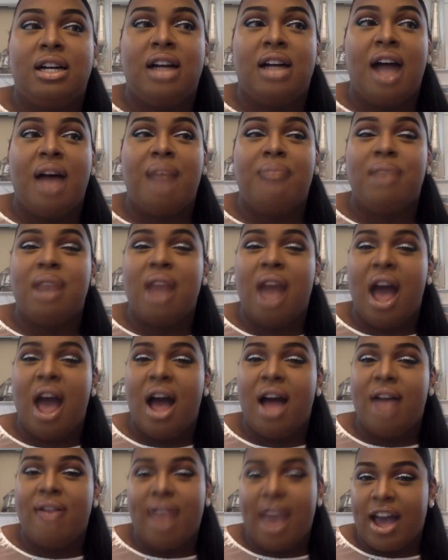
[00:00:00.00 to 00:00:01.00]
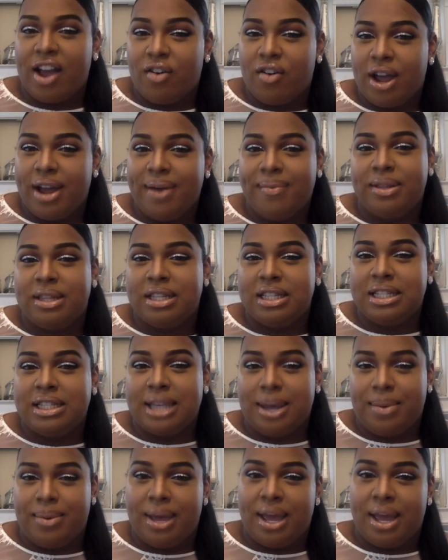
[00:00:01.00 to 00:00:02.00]
I'm not that great with the
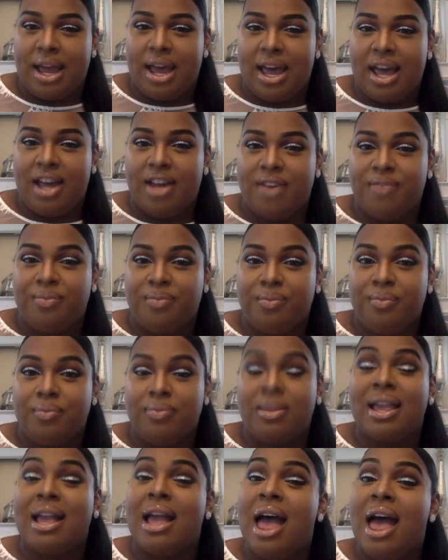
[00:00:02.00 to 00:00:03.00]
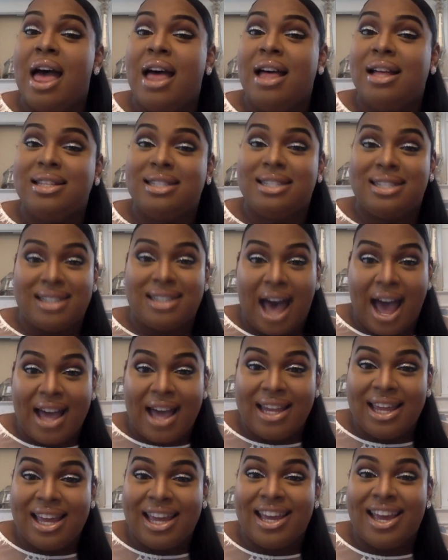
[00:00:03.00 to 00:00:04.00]
sewing end.
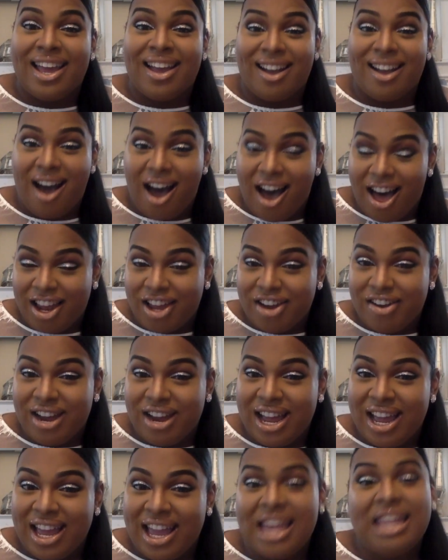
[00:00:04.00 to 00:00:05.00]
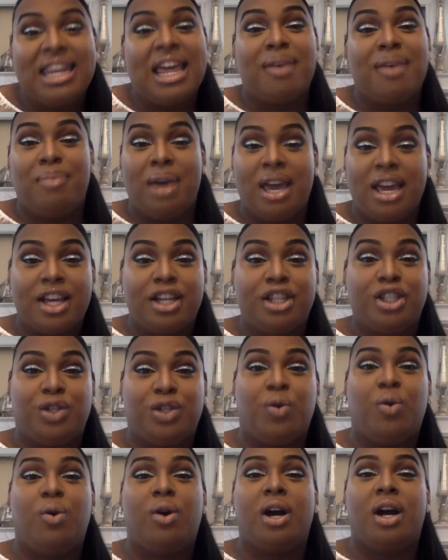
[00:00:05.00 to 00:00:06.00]
Styling and coloring and like making
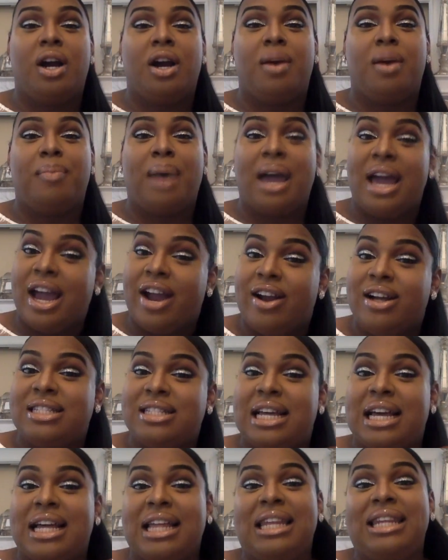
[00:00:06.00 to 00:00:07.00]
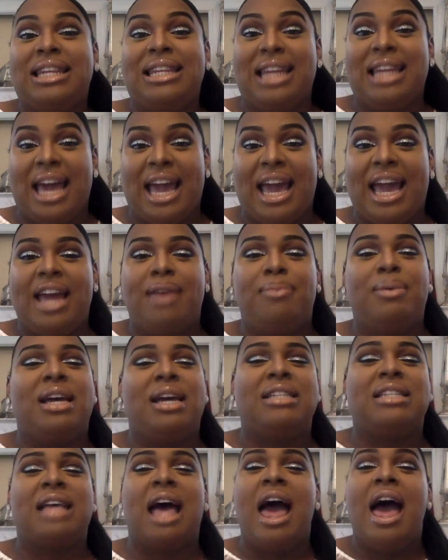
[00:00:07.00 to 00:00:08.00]
sure my hair is like laid
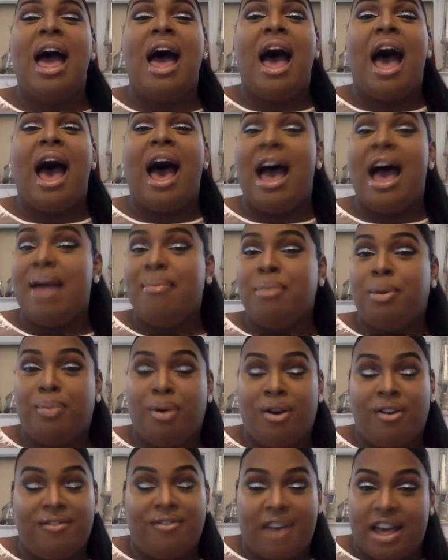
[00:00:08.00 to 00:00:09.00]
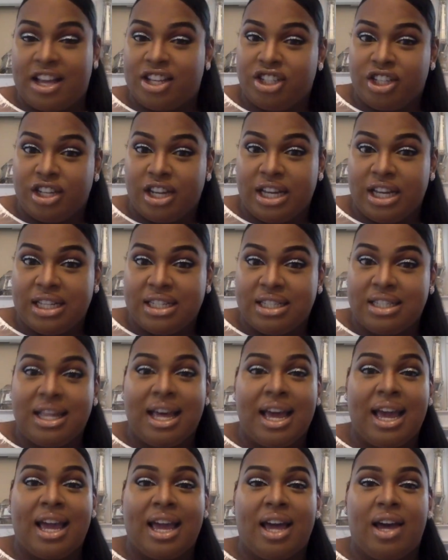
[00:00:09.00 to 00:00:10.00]
because I'm a perfectionist.
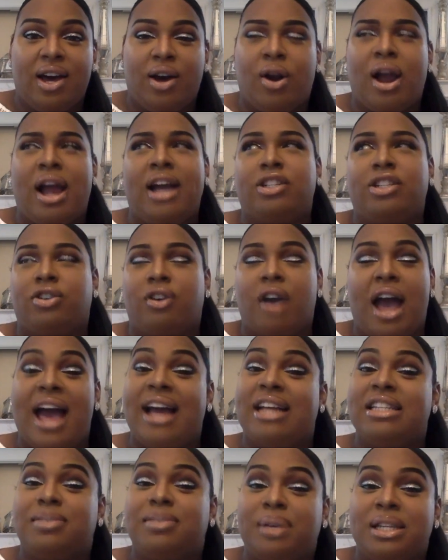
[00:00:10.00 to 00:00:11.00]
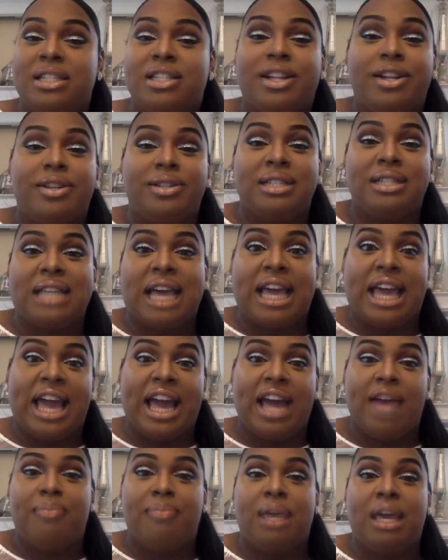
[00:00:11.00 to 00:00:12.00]
Like, or I try to be as close as I
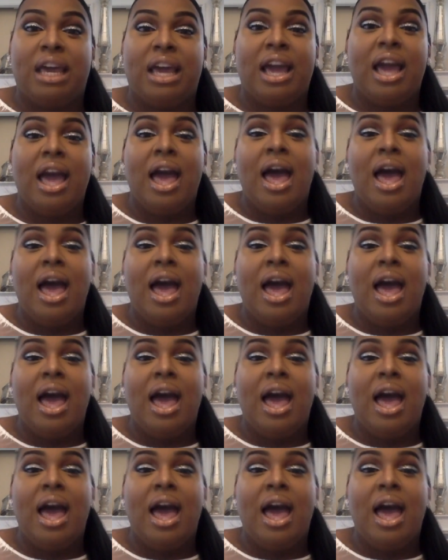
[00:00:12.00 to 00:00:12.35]
can be.